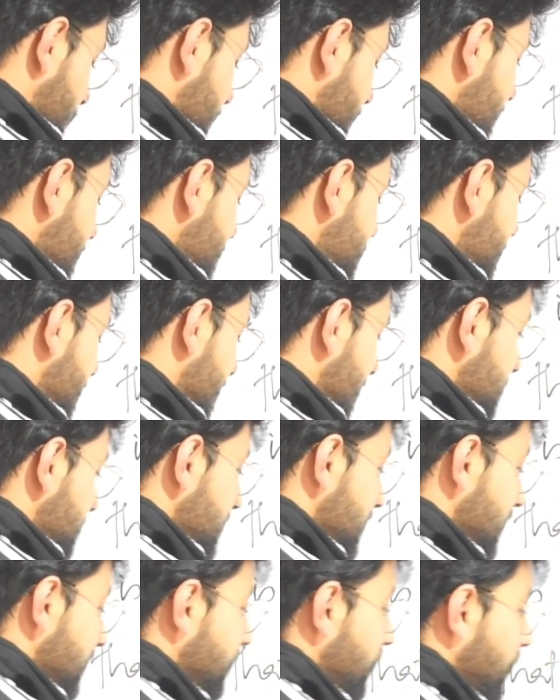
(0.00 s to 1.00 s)
This
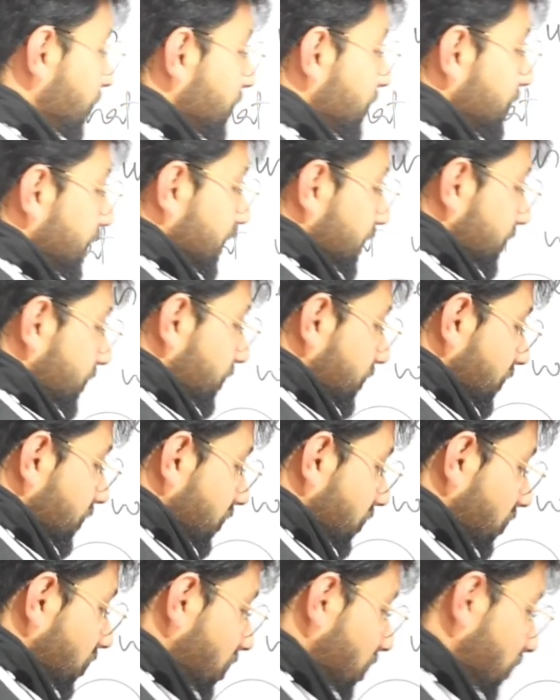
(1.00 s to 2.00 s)
becomes the format
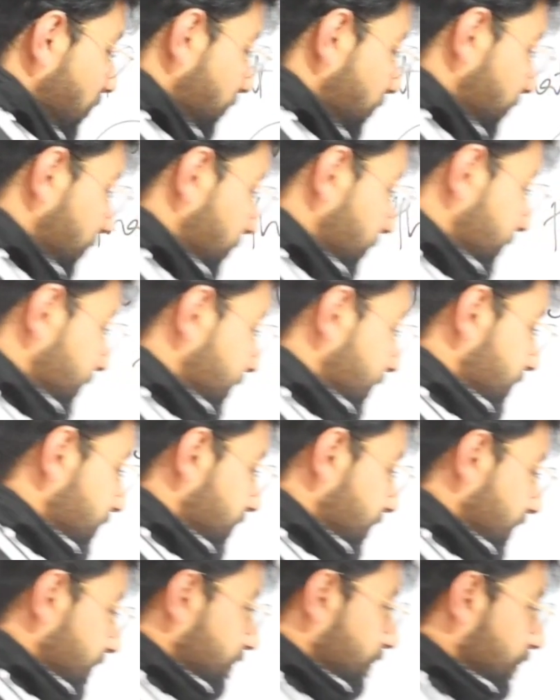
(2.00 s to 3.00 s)
of future
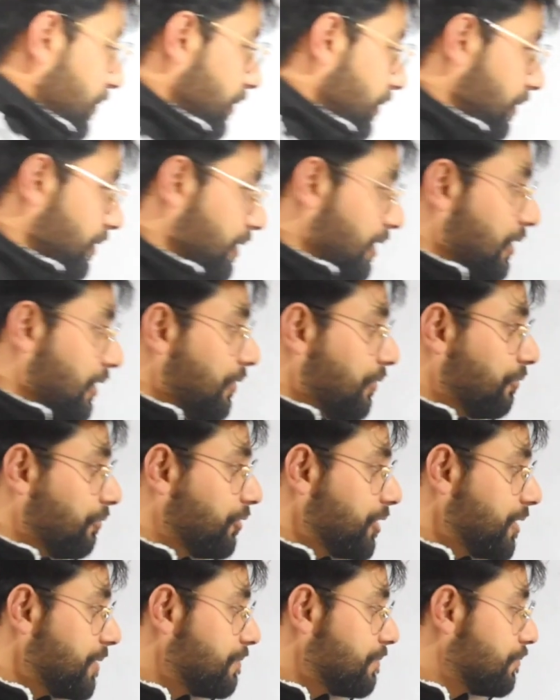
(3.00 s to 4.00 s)
simple.
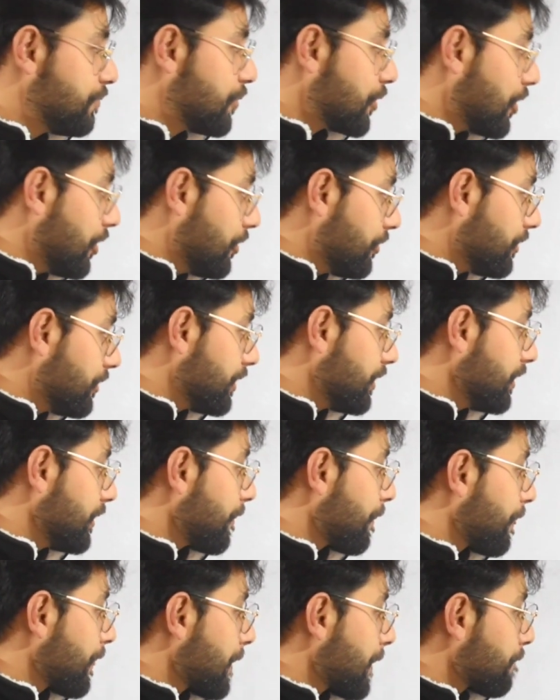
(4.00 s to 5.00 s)
We broke
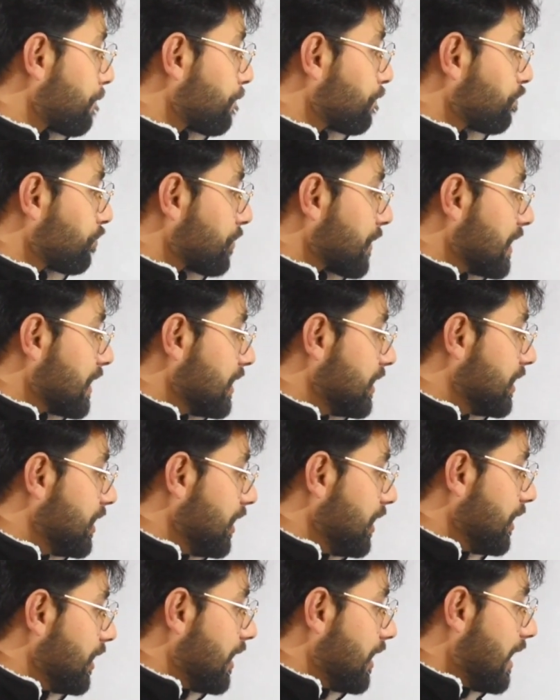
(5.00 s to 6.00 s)

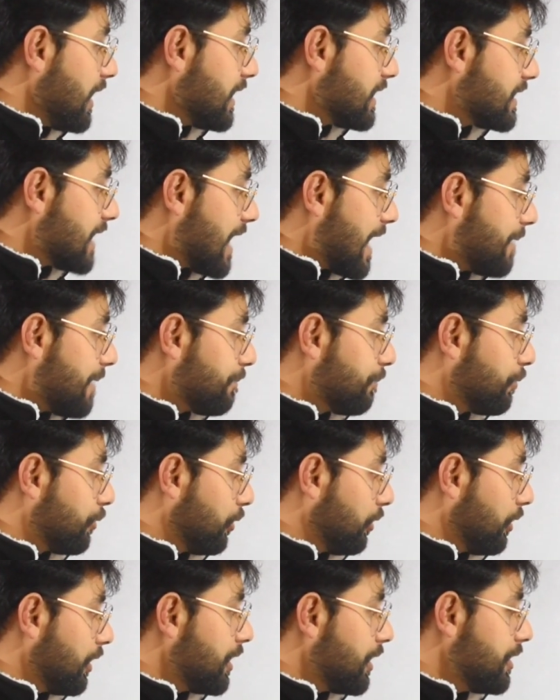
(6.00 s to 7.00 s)
the
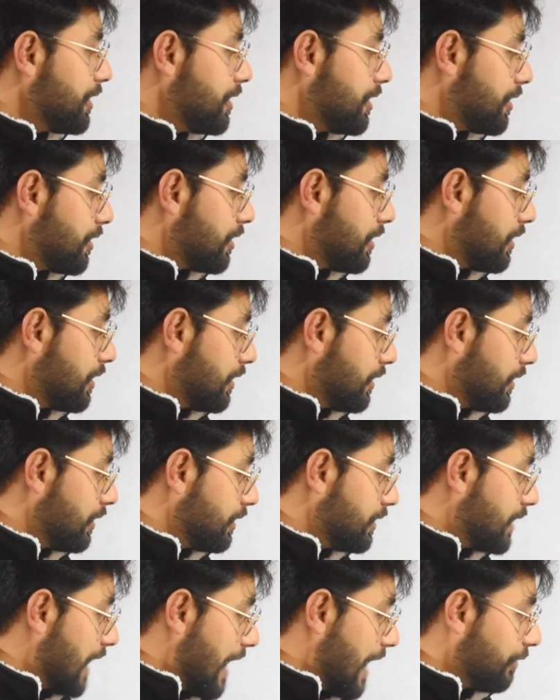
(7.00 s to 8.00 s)
example here
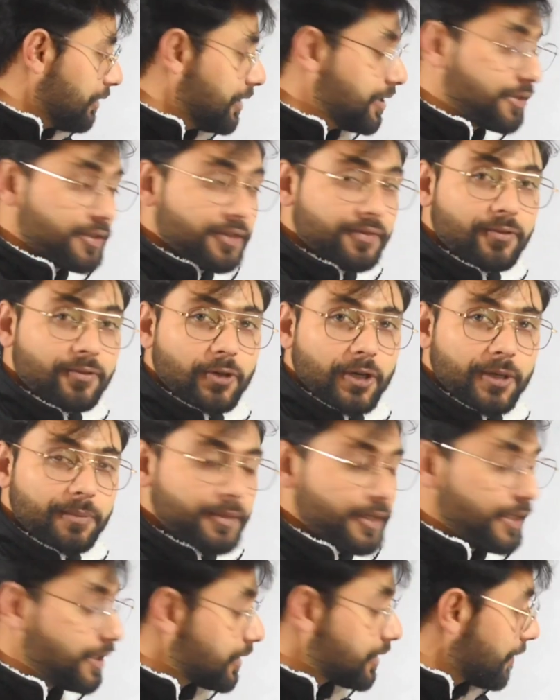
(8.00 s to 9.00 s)
down into the
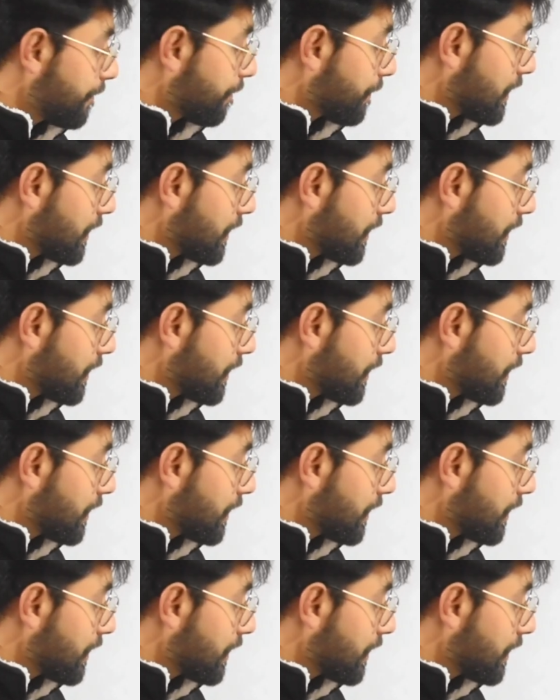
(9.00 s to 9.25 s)
format.